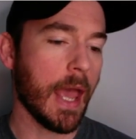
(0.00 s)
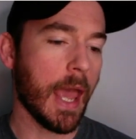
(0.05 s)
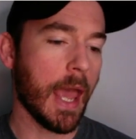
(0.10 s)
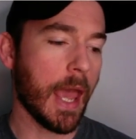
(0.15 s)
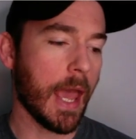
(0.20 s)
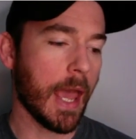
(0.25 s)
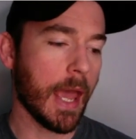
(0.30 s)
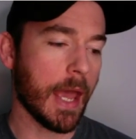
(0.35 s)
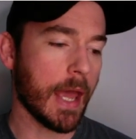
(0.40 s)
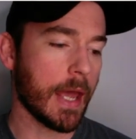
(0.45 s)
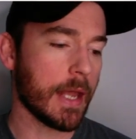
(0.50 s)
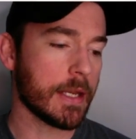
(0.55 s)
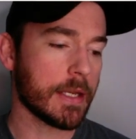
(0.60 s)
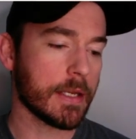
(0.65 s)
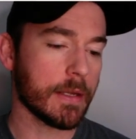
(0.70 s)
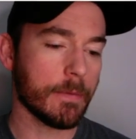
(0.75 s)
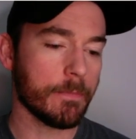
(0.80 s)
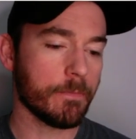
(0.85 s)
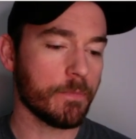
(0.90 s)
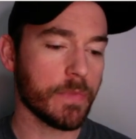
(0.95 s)
And
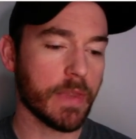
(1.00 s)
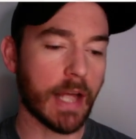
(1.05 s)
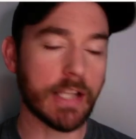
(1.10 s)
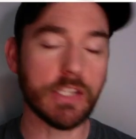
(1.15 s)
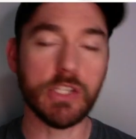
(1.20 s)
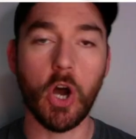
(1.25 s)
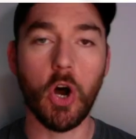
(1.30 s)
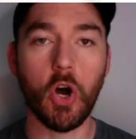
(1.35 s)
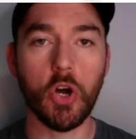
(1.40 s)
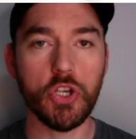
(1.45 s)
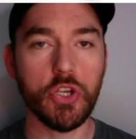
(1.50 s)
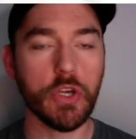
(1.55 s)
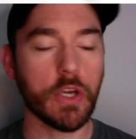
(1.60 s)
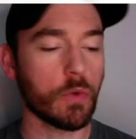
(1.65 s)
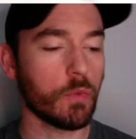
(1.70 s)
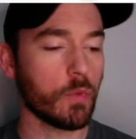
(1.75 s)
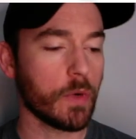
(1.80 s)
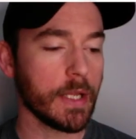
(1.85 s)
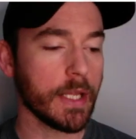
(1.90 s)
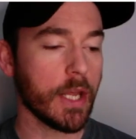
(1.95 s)
that's all you
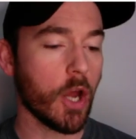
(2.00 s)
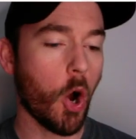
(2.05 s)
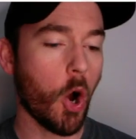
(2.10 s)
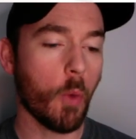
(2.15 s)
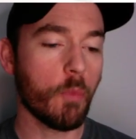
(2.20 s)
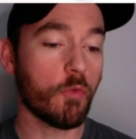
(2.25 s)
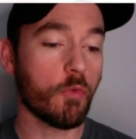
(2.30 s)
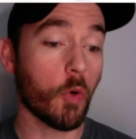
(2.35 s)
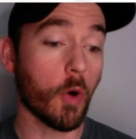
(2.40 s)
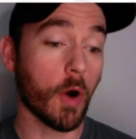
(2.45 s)
can really hope for.